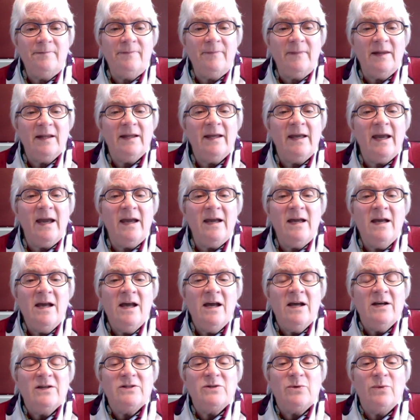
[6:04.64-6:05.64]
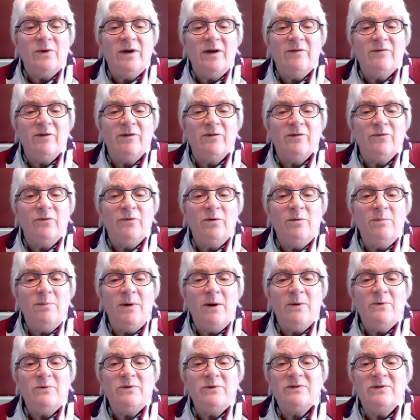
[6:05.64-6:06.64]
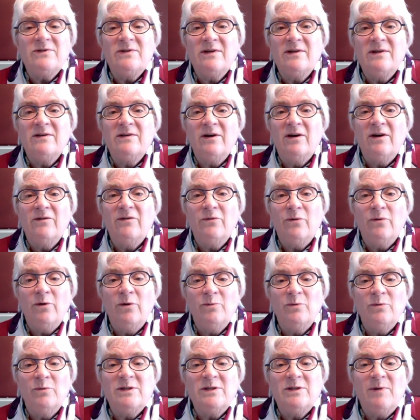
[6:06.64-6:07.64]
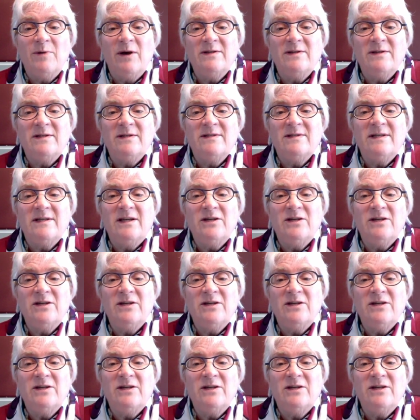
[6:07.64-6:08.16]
Okay, so we'll have our form posts, our form responses.